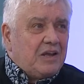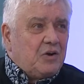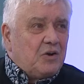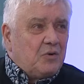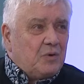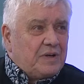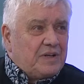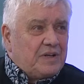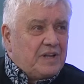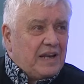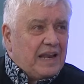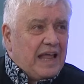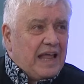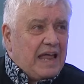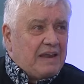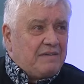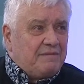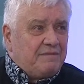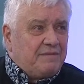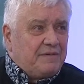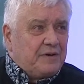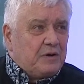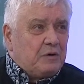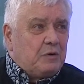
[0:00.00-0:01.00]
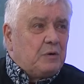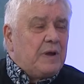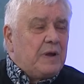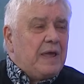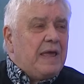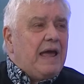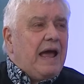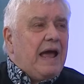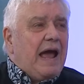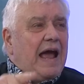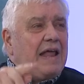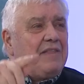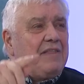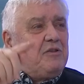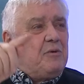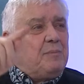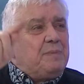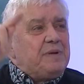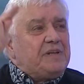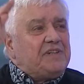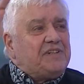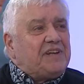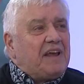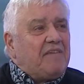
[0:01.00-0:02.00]
Go into landfill. And there'll
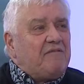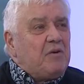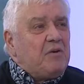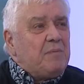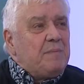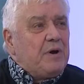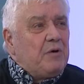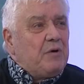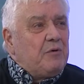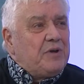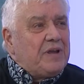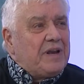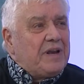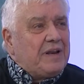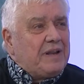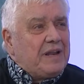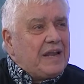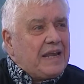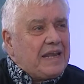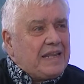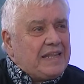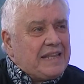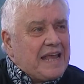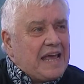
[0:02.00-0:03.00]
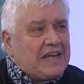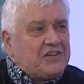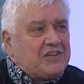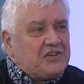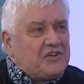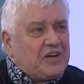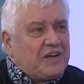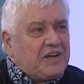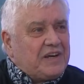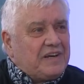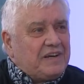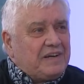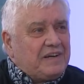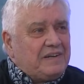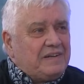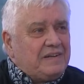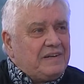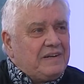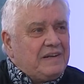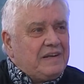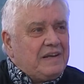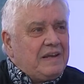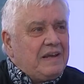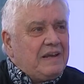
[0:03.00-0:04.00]
be 7 million next year.
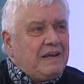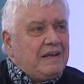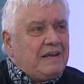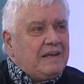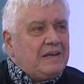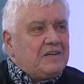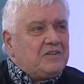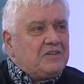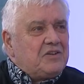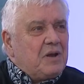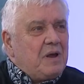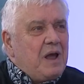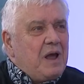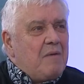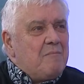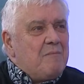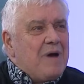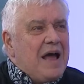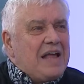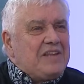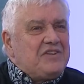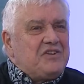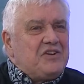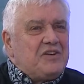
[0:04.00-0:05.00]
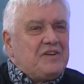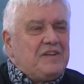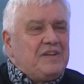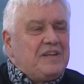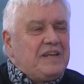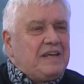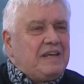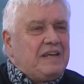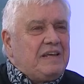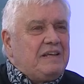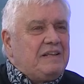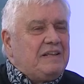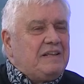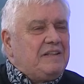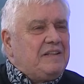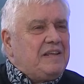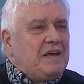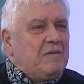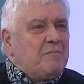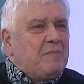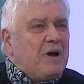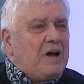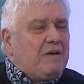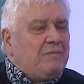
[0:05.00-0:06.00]
So imagine the
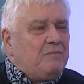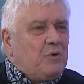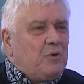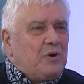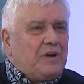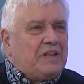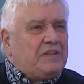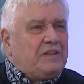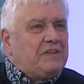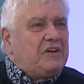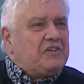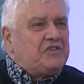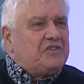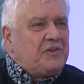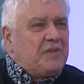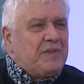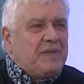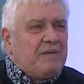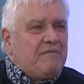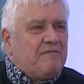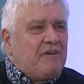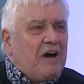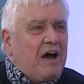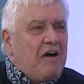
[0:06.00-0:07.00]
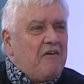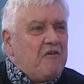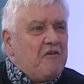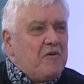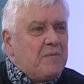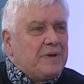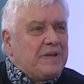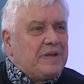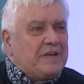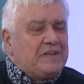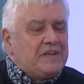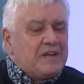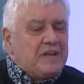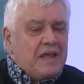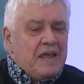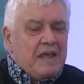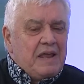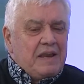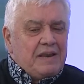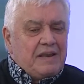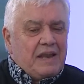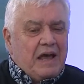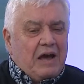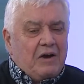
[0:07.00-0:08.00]
amount, what it does to the environment.
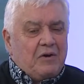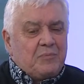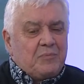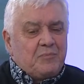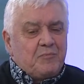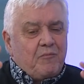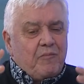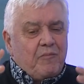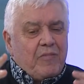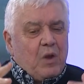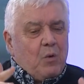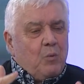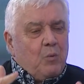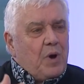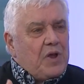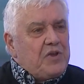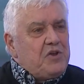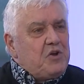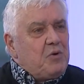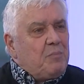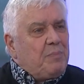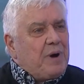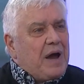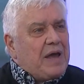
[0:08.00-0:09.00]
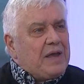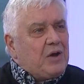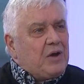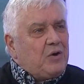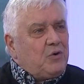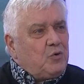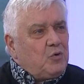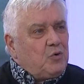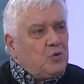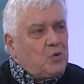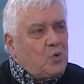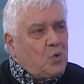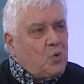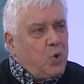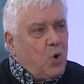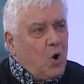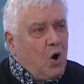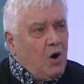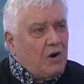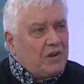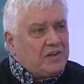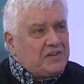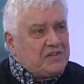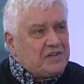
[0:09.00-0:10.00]
Now, when you buy a good
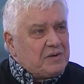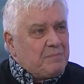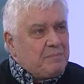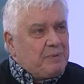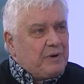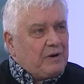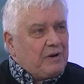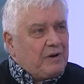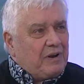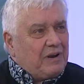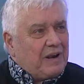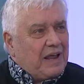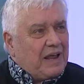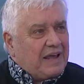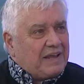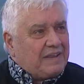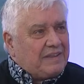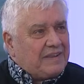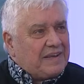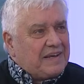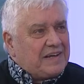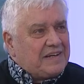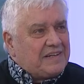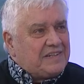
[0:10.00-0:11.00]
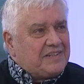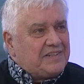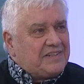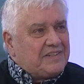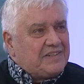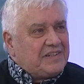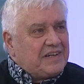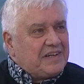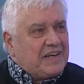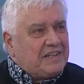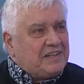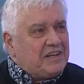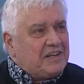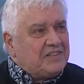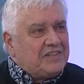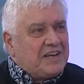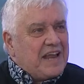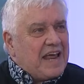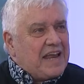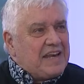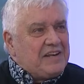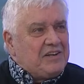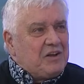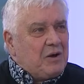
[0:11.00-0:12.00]
quality pillow like this, it doesn't
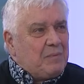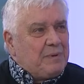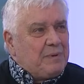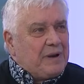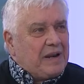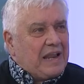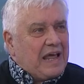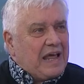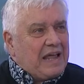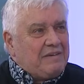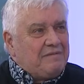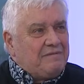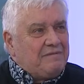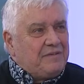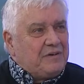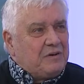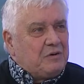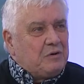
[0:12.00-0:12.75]
end up in landfill.